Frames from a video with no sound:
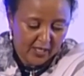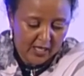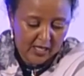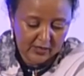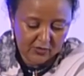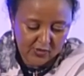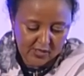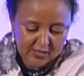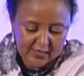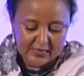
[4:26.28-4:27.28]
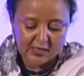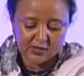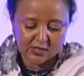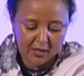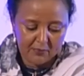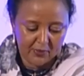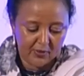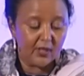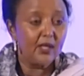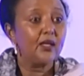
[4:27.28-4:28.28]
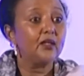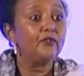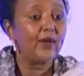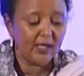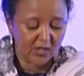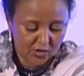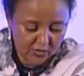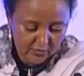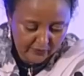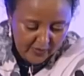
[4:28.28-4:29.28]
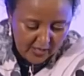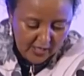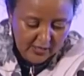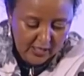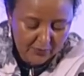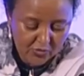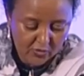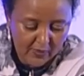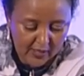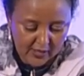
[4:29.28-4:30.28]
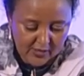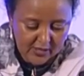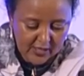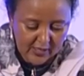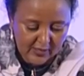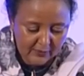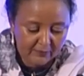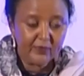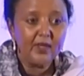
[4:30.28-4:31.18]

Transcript: and address the skills gap in the financial and capital markets in Kenya